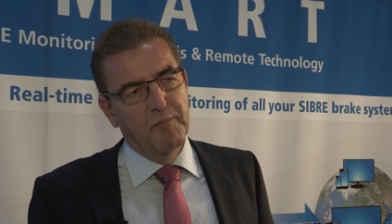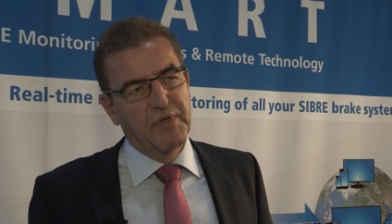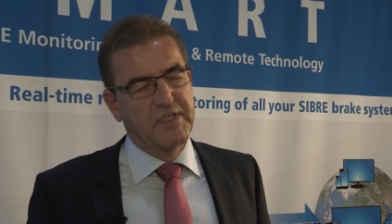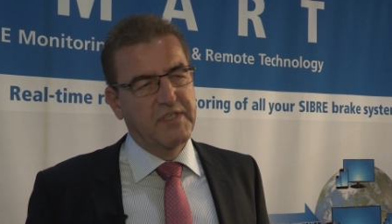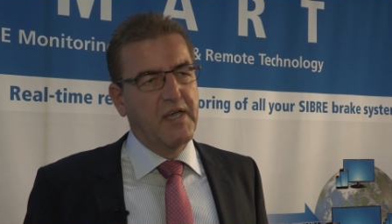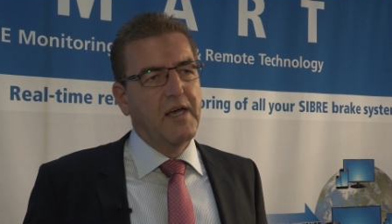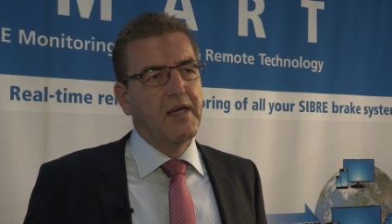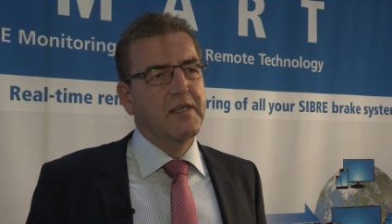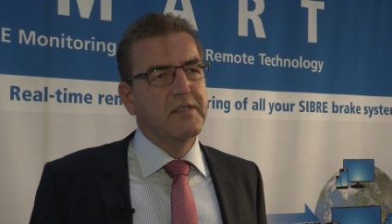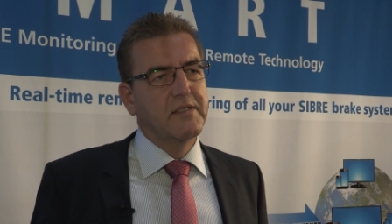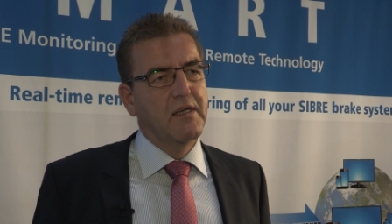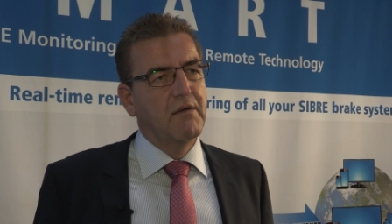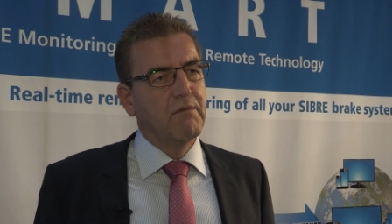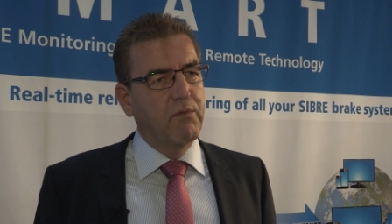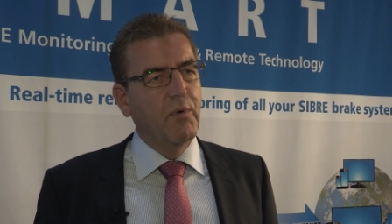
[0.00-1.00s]
Besides
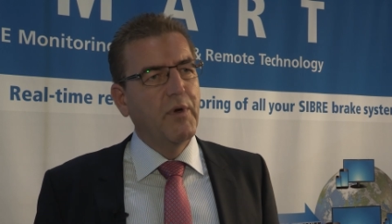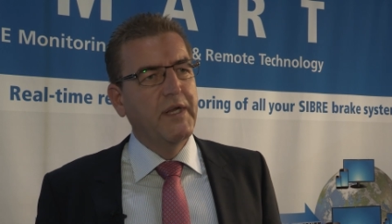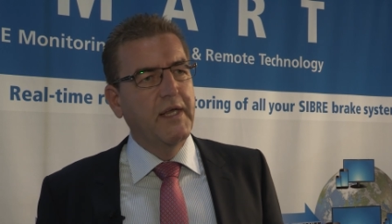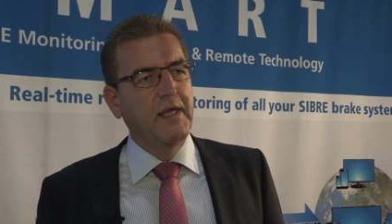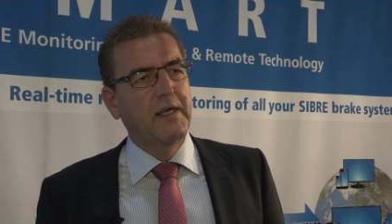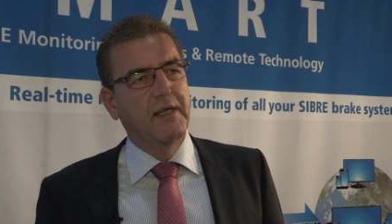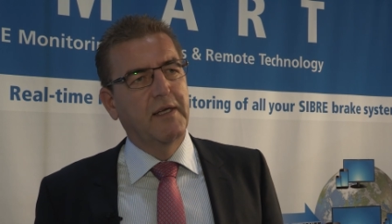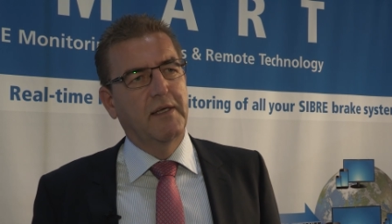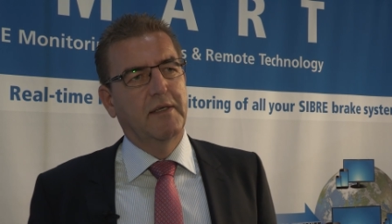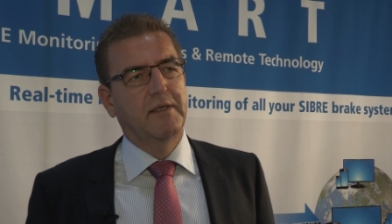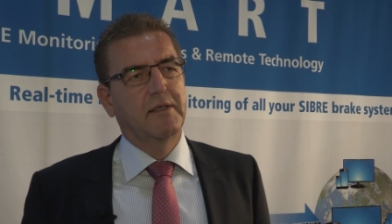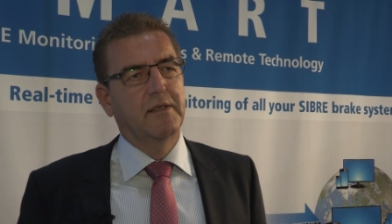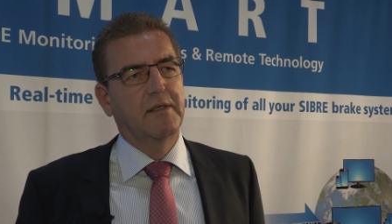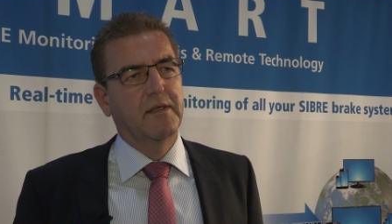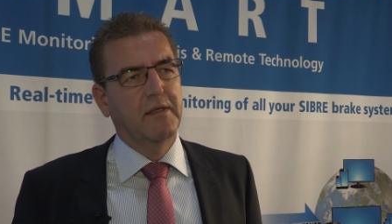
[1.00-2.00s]
avoiding
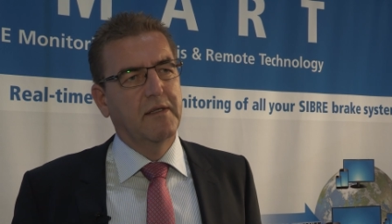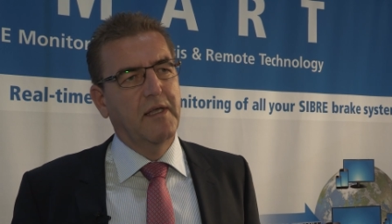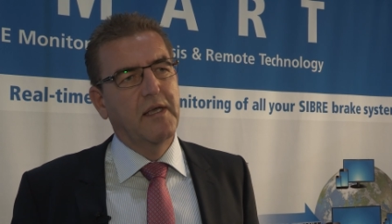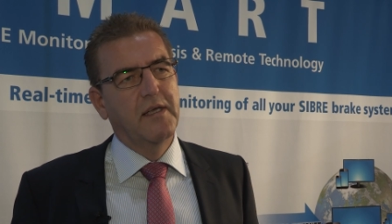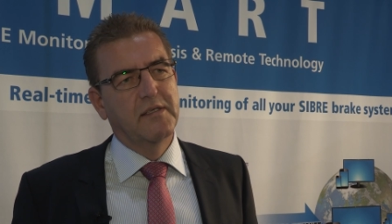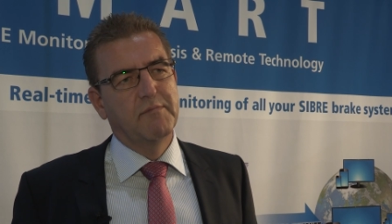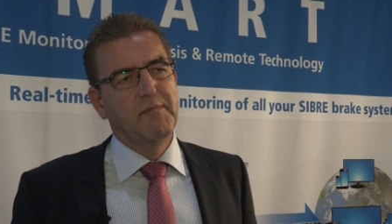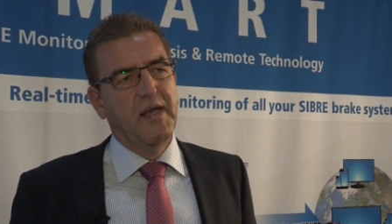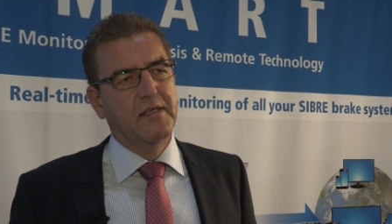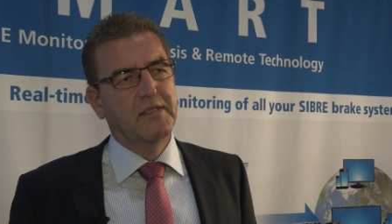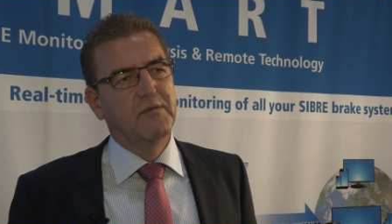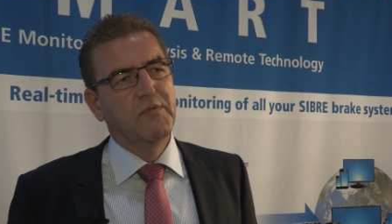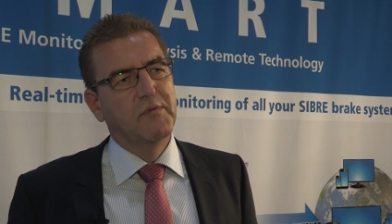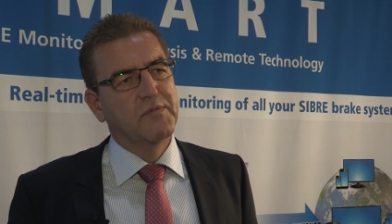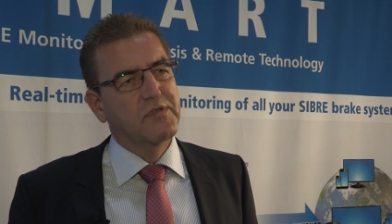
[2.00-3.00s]
these
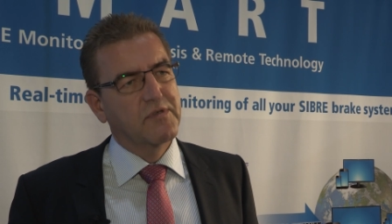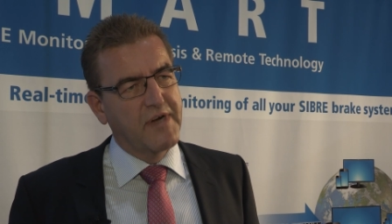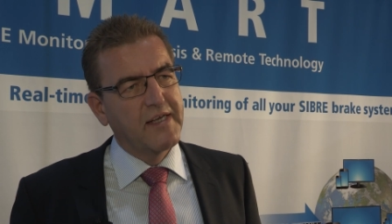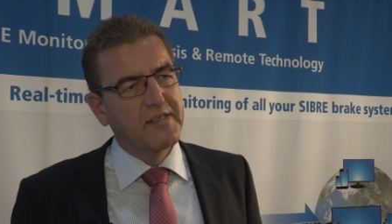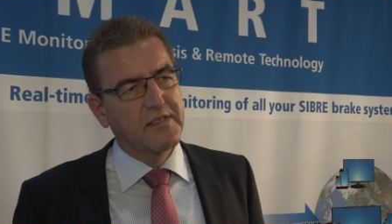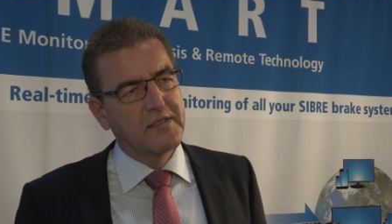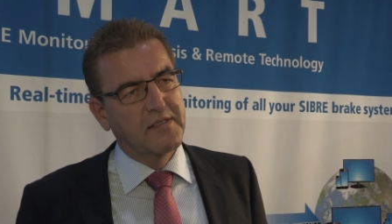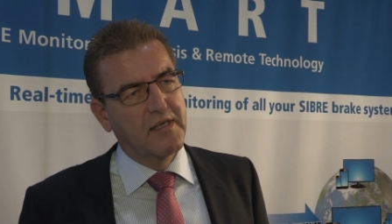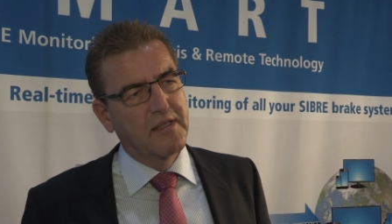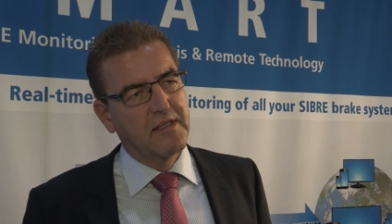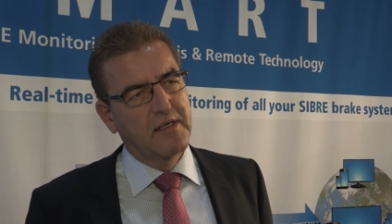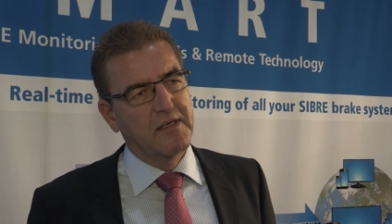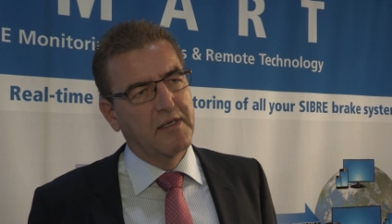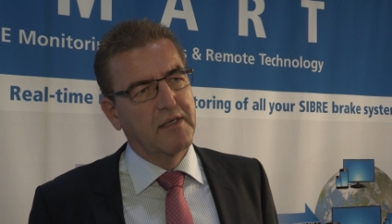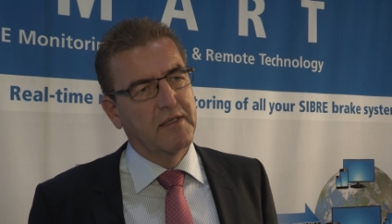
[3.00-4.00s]
maximum stresses
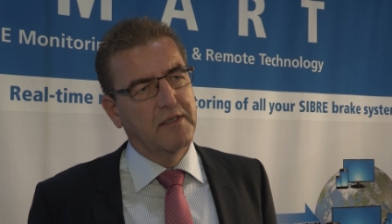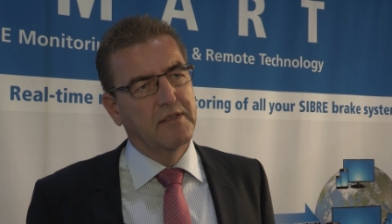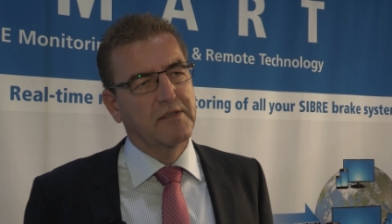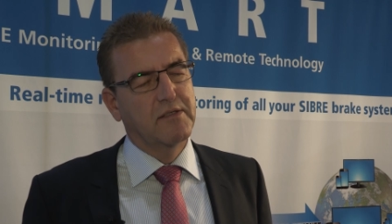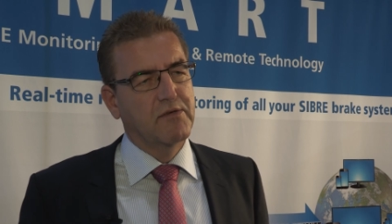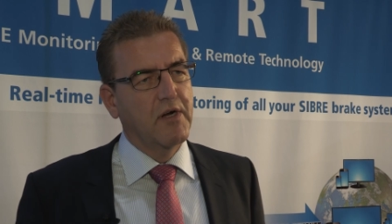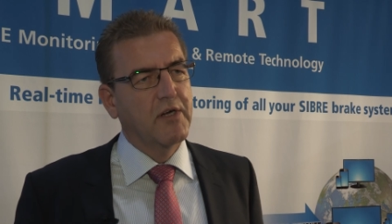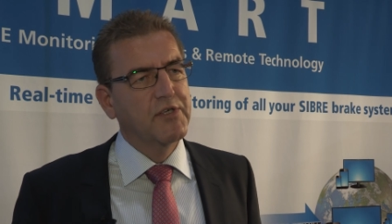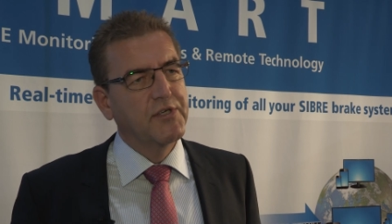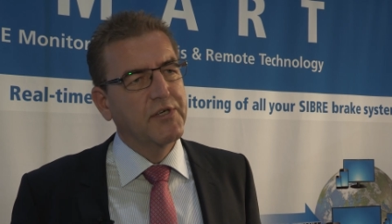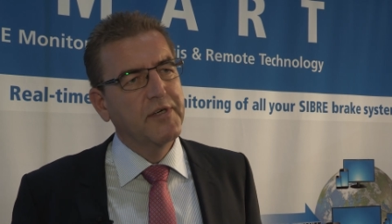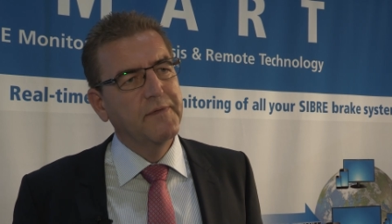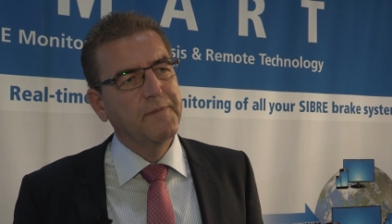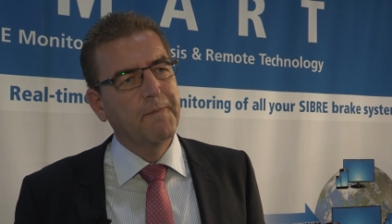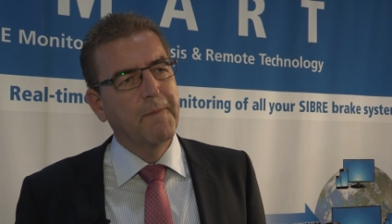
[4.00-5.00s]
in the structure,